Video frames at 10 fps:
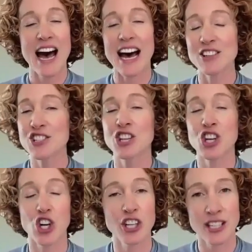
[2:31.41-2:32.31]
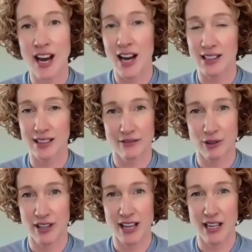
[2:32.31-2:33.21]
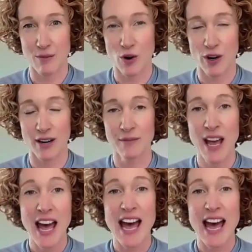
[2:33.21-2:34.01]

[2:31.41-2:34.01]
I just could not live with anymore.